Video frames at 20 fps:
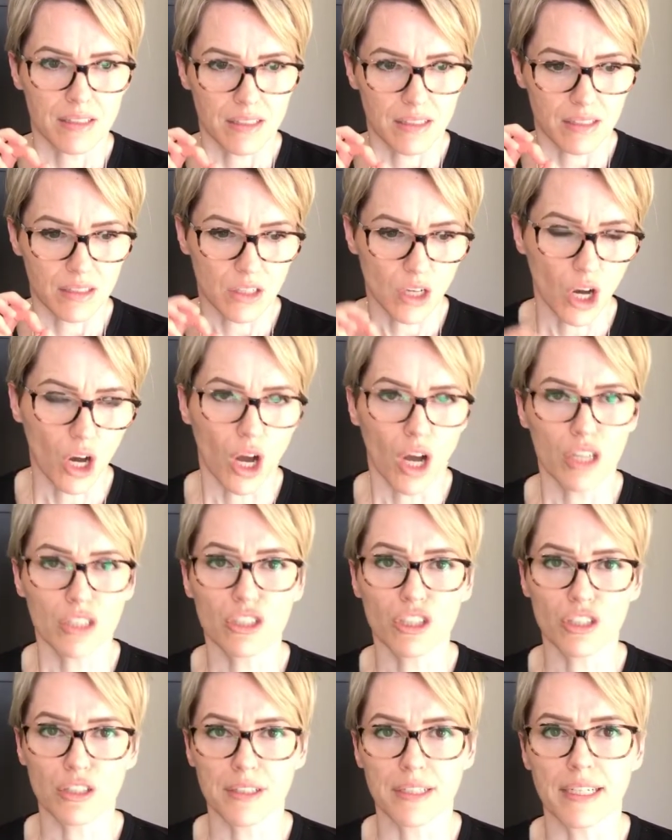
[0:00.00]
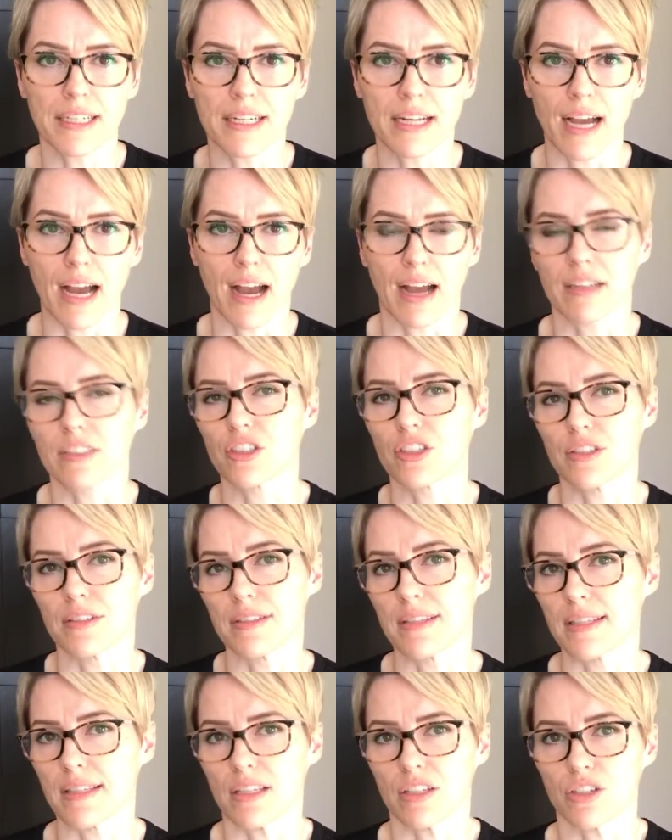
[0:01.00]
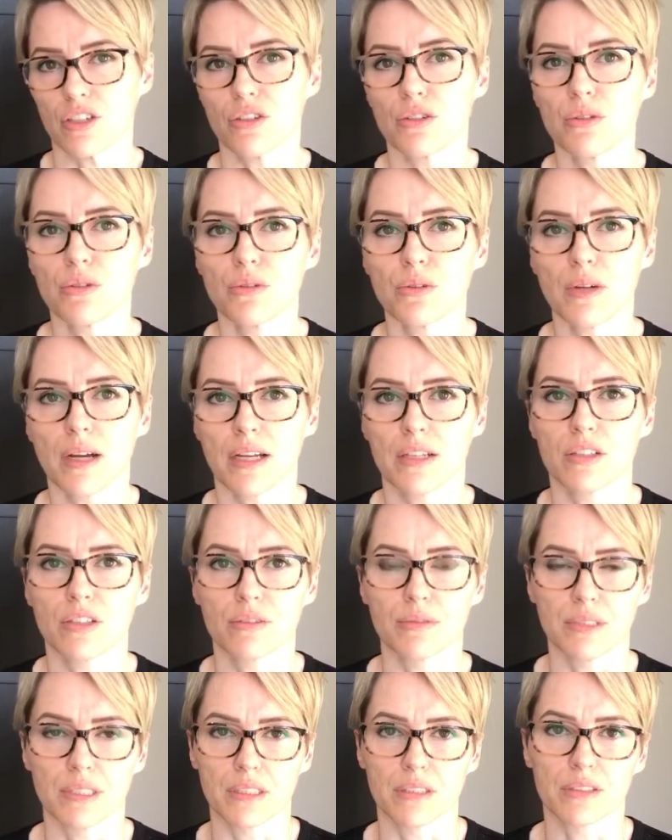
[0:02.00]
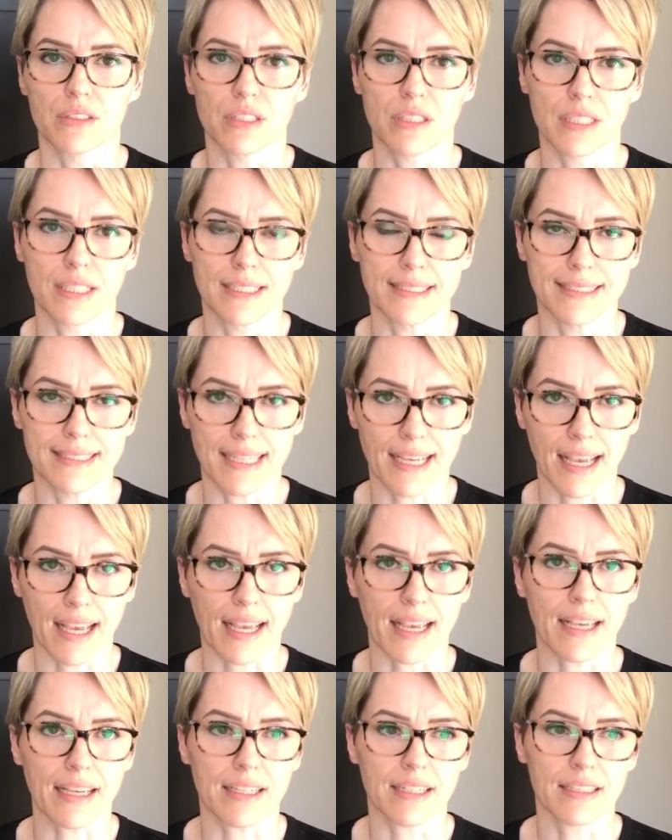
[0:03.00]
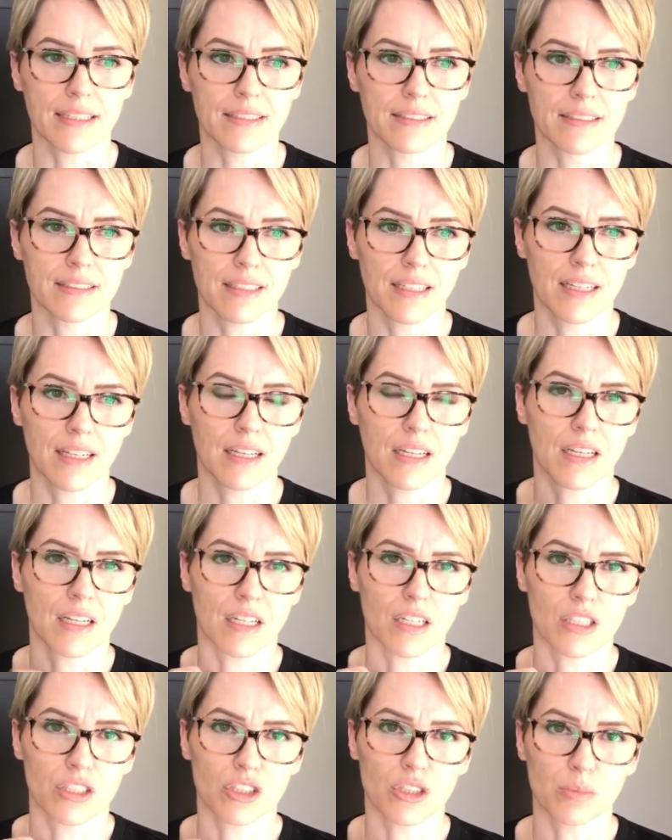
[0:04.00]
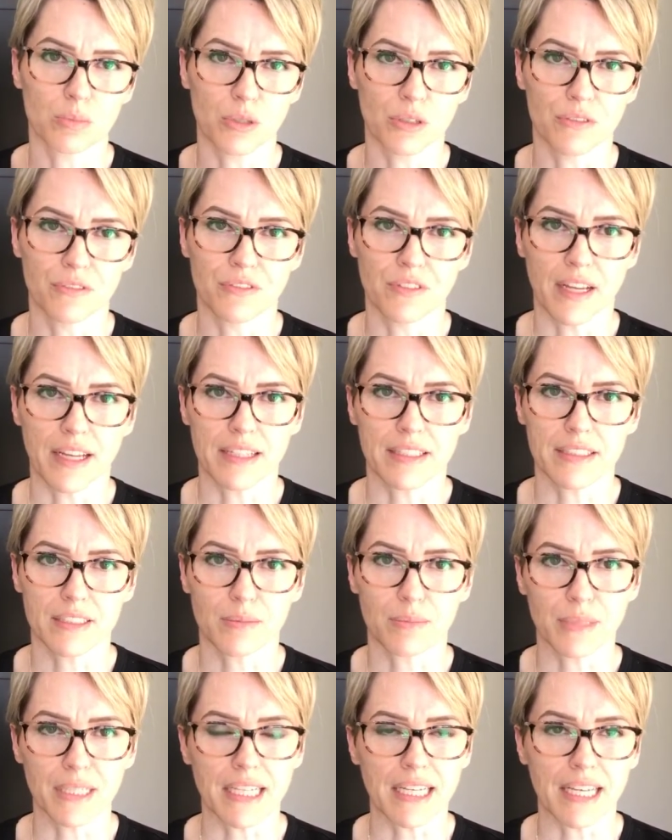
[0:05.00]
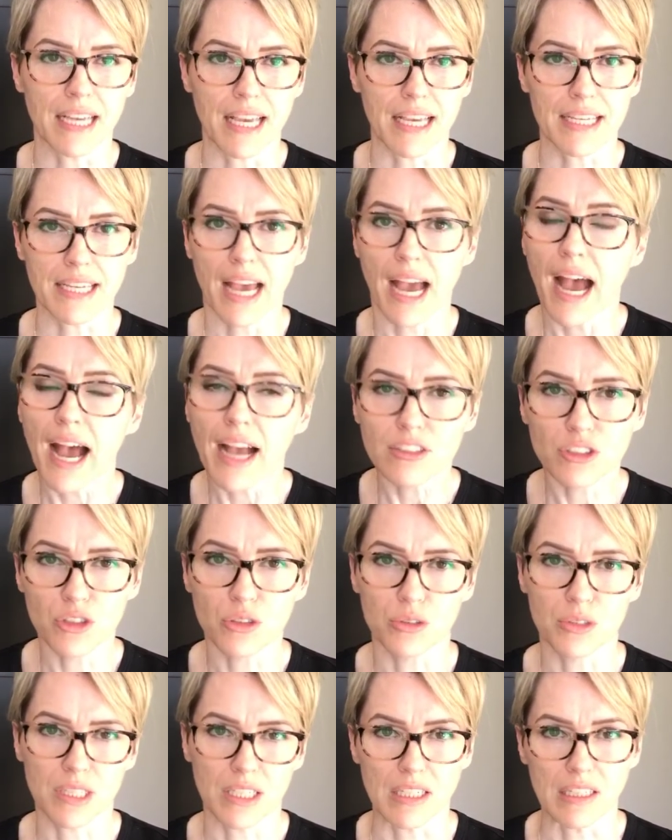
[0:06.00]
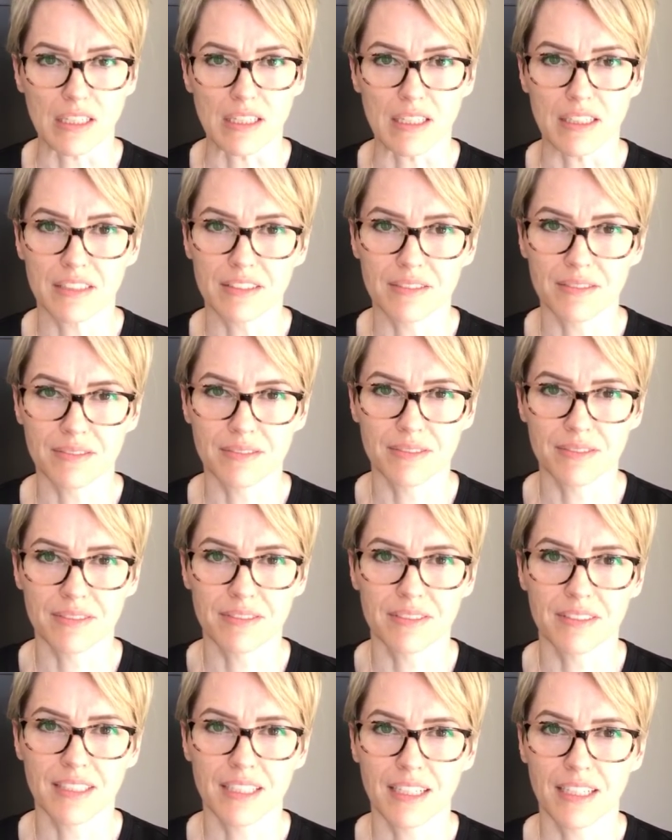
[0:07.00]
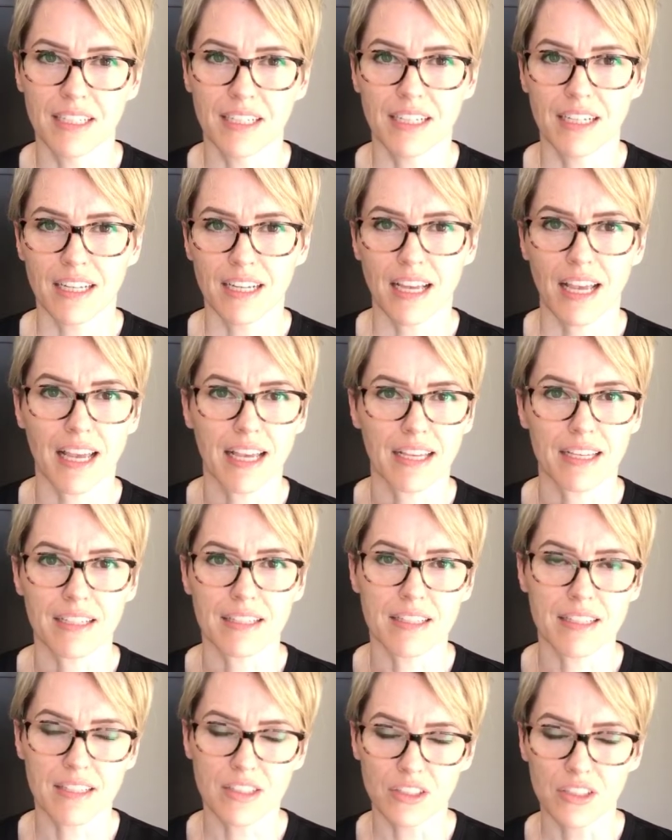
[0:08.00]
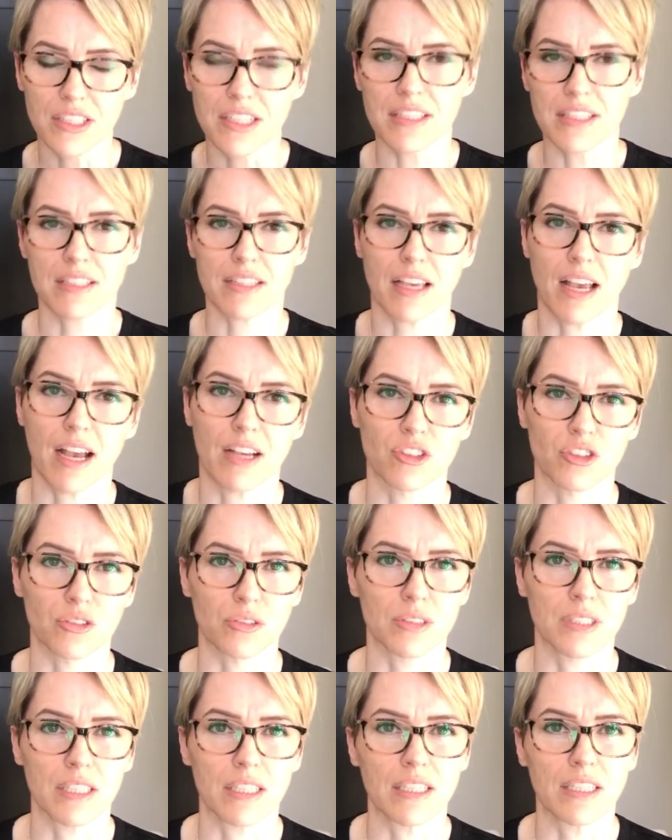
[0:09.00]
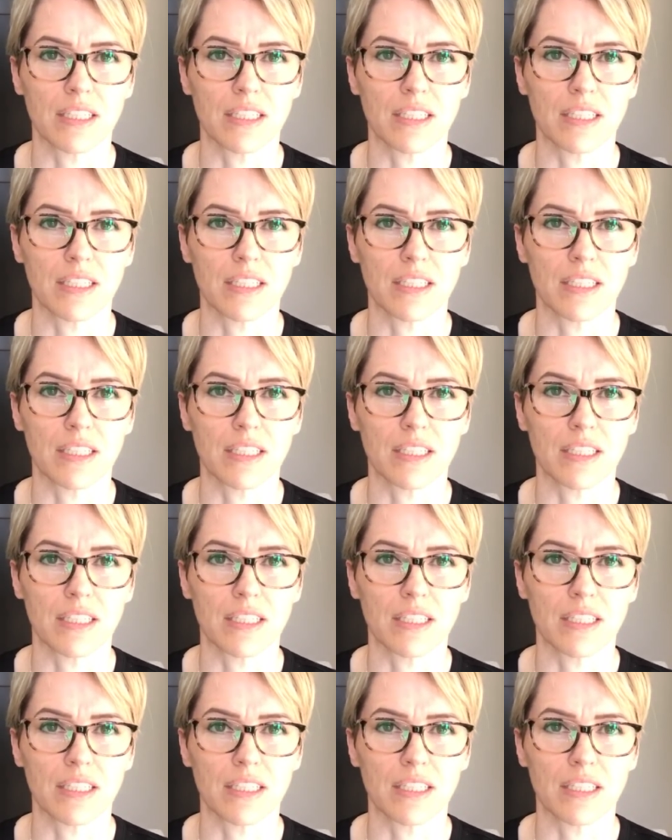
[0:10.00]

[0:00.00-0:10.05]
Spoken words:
concrete actions that you and your realtor can take to prevent being a casualty, a serious casualty